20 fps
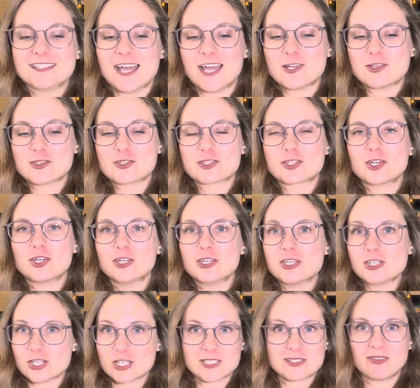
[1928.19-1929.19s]
I just
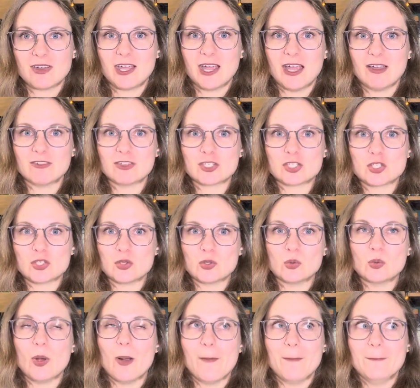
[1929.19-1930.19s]
couldn't justify having
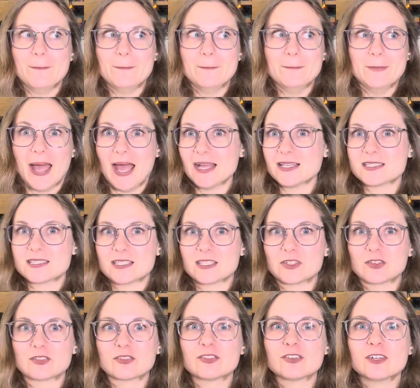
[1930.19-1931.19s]
2
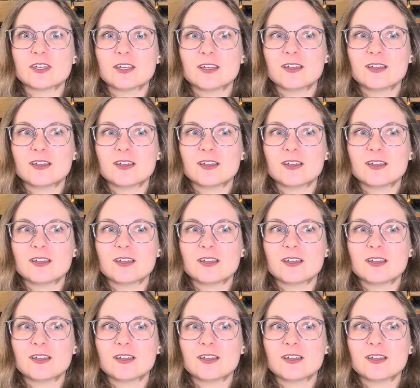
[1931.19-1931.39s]
massive